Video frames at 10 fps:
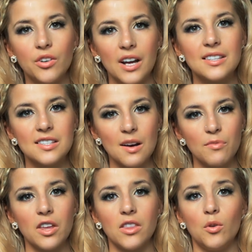to create
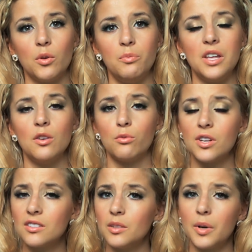something that would be
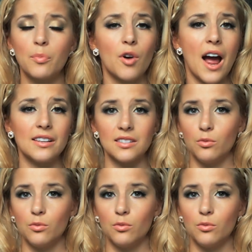reasonably priced,